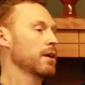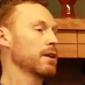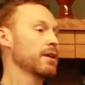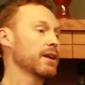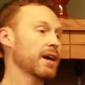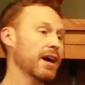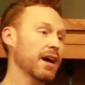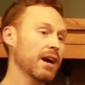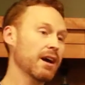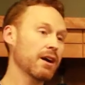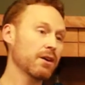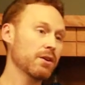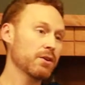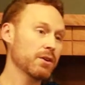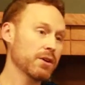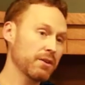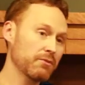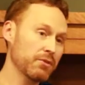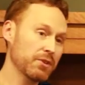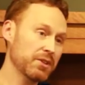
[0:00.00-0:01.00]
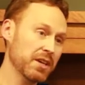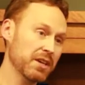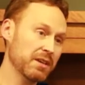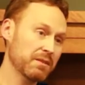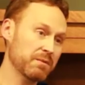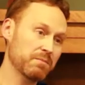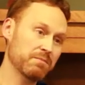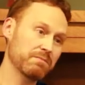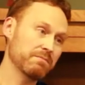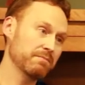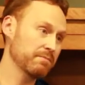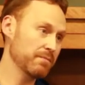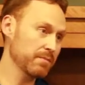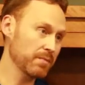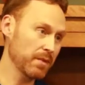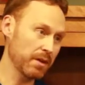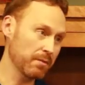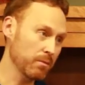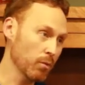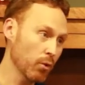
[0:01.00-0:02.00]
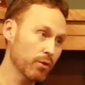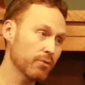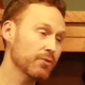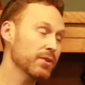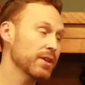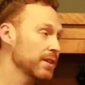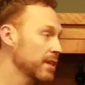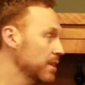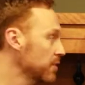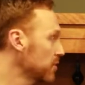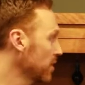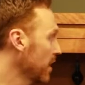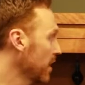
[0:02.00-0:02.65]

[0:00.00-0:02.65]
Now, if you take morphine, let's